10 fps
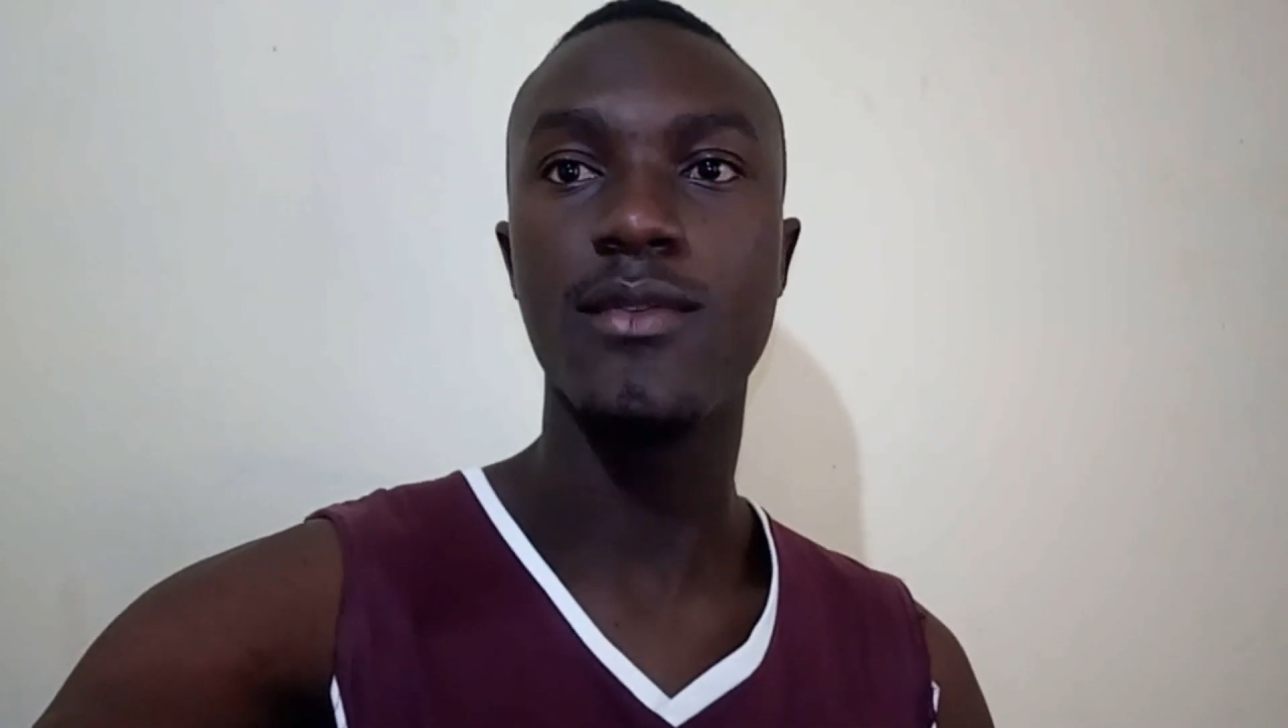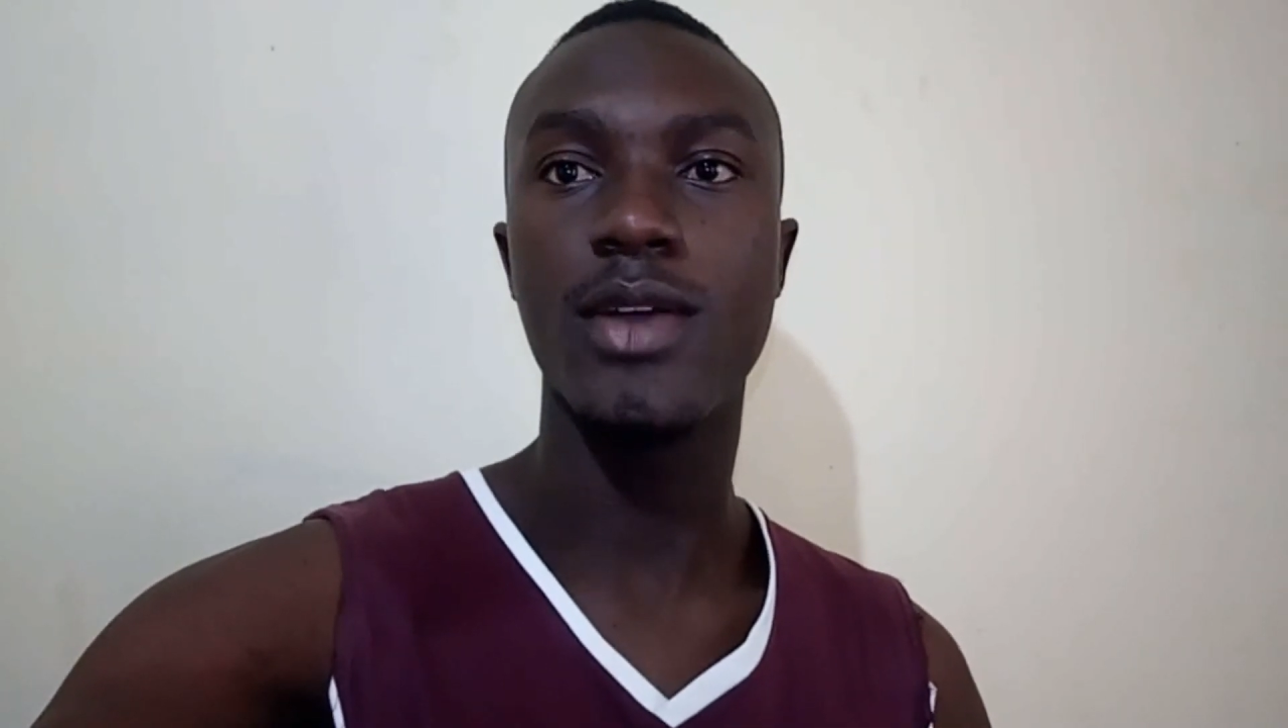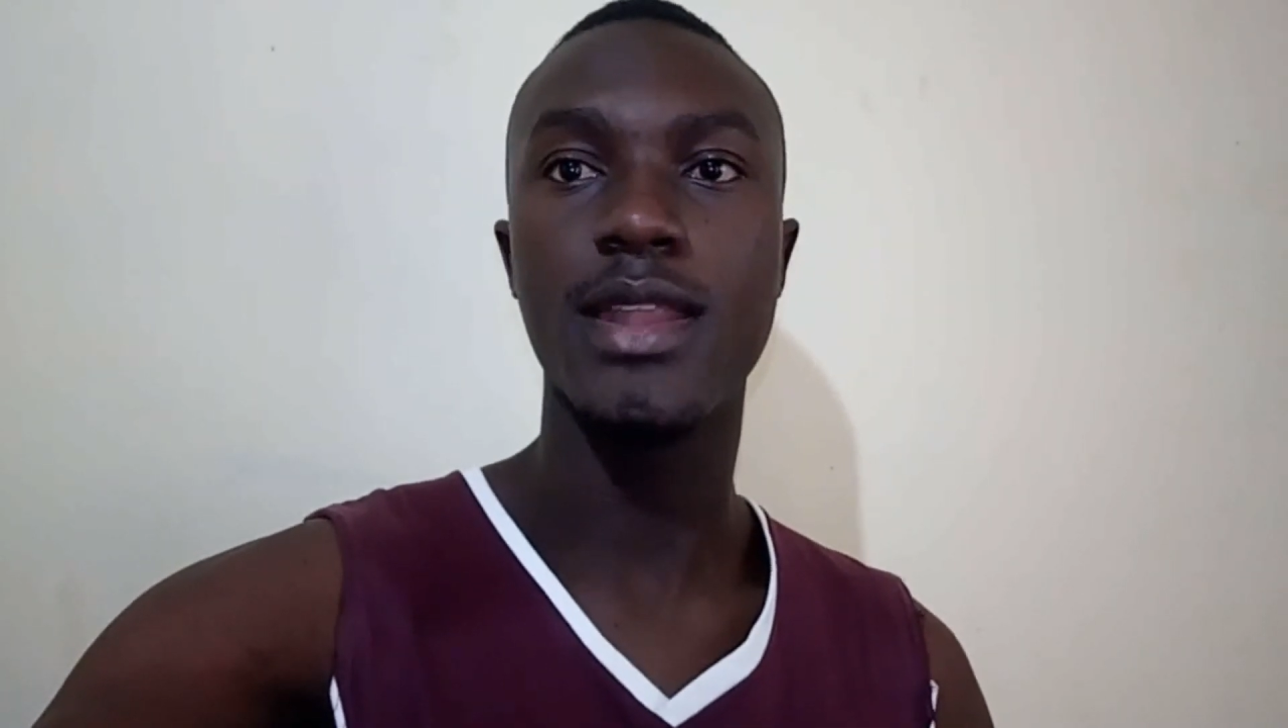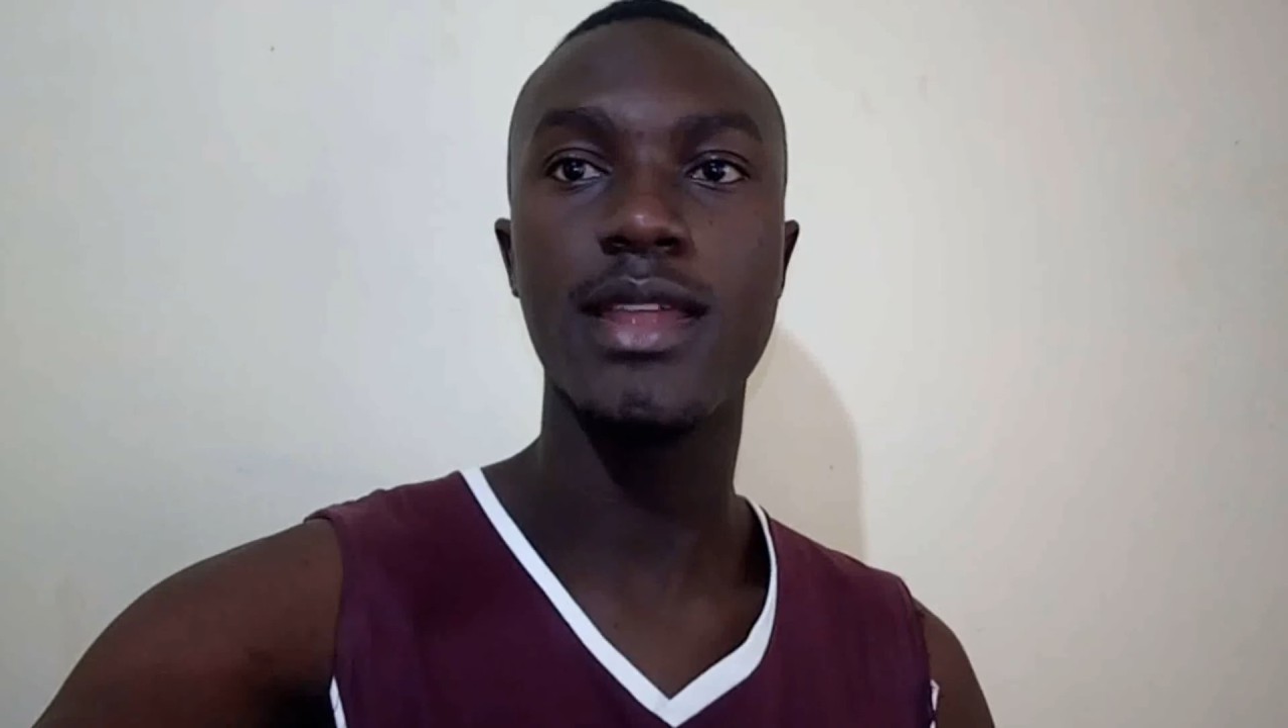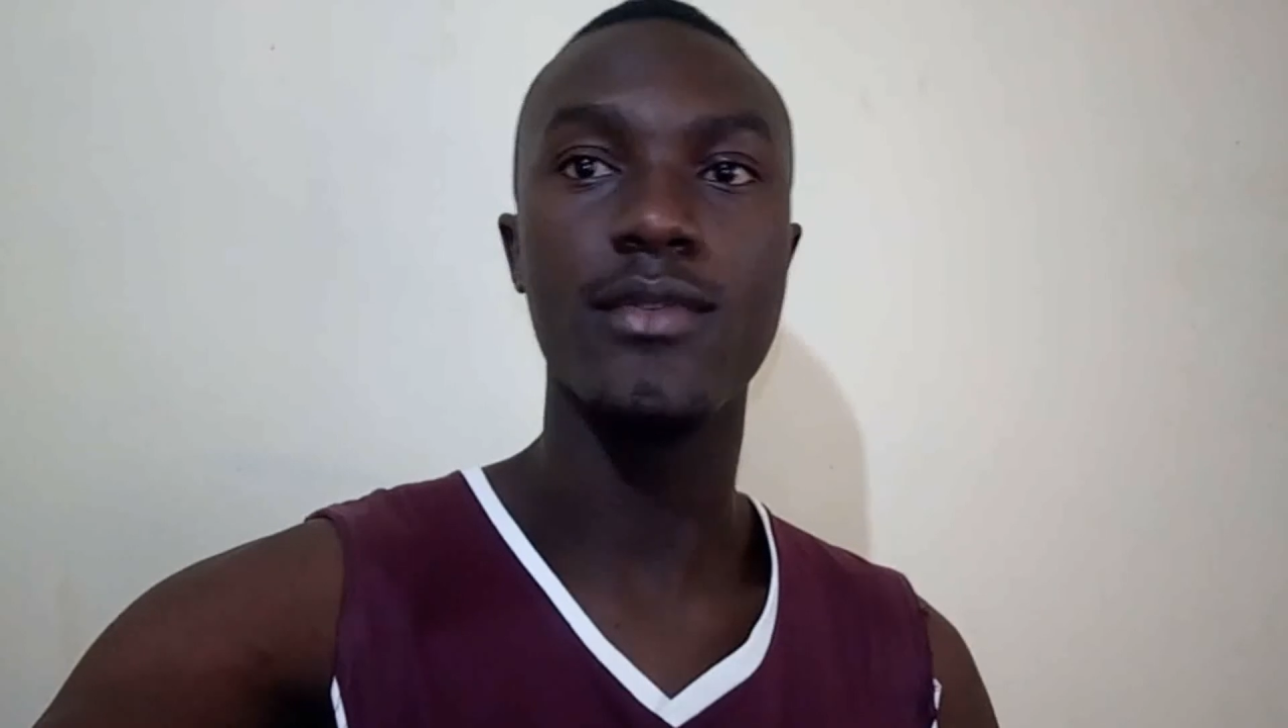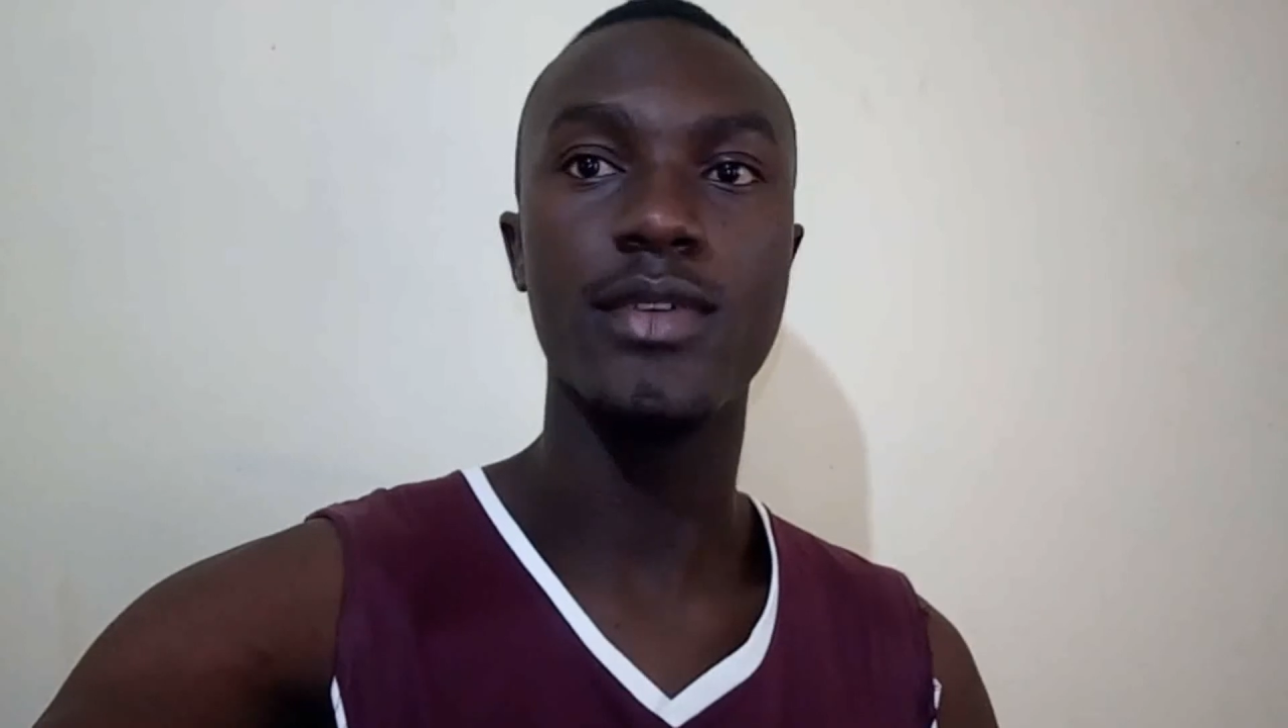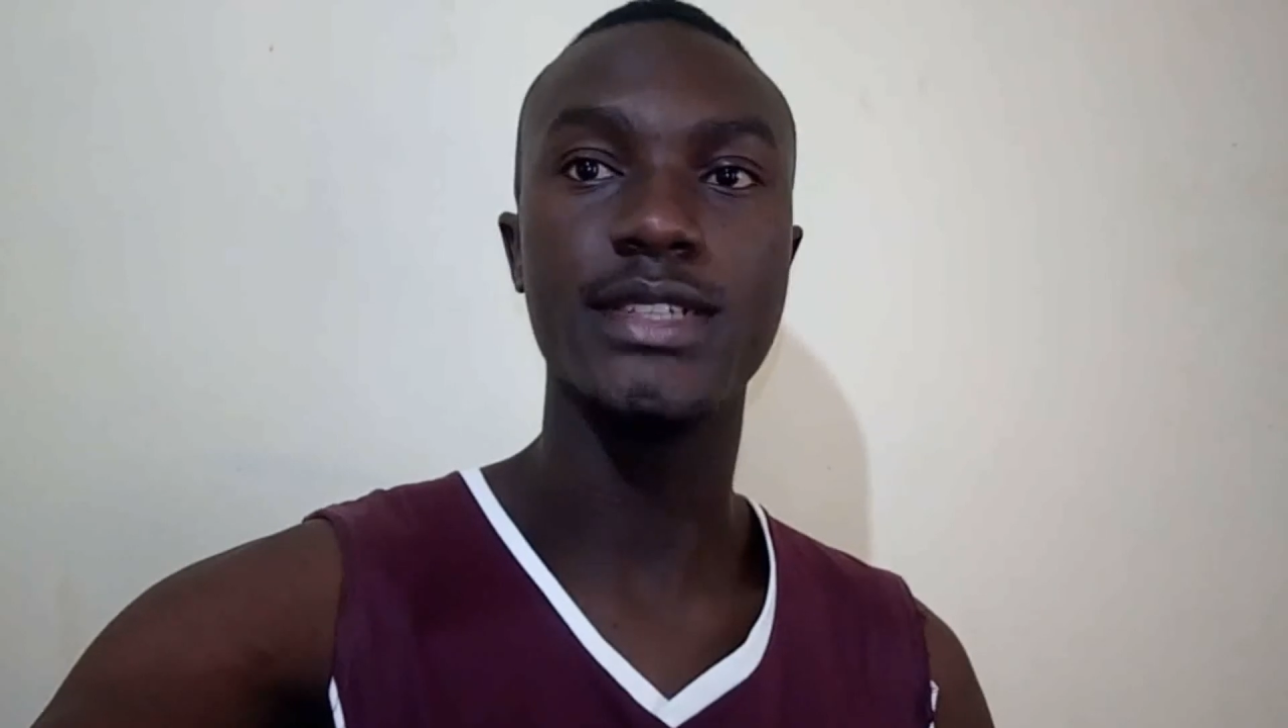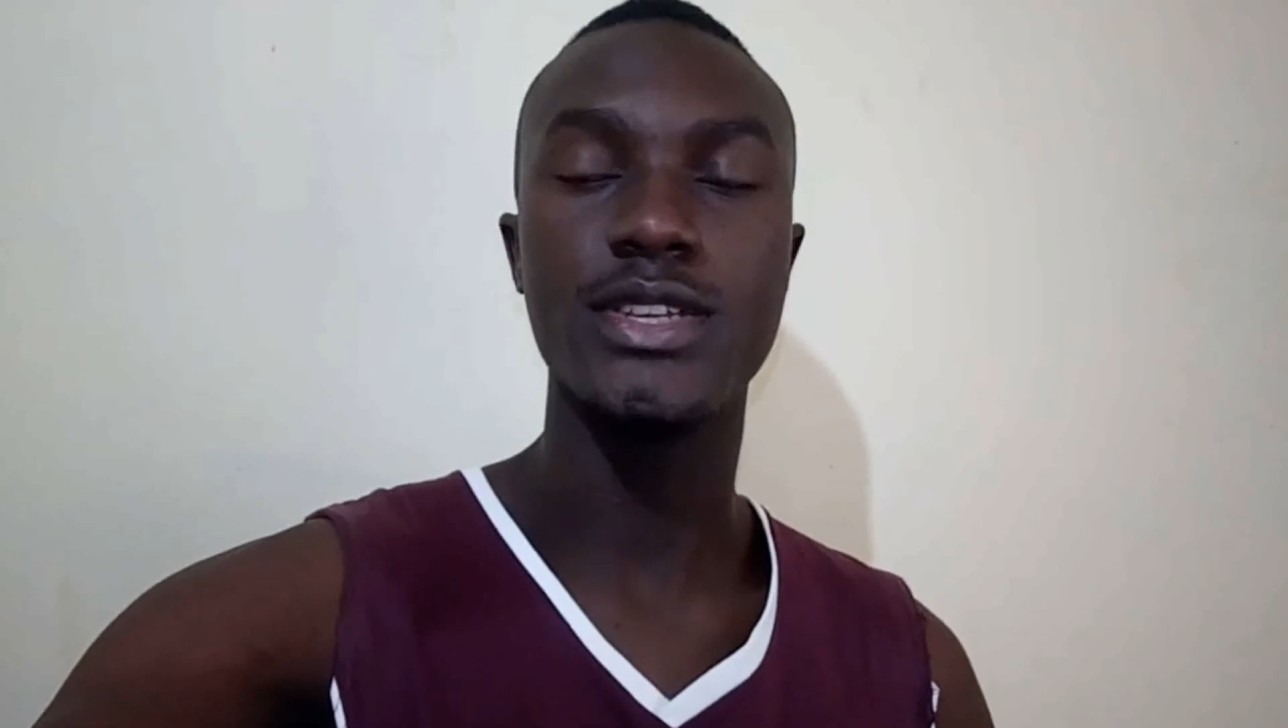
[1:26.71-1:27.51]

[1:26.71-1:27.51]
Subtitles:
everyone have a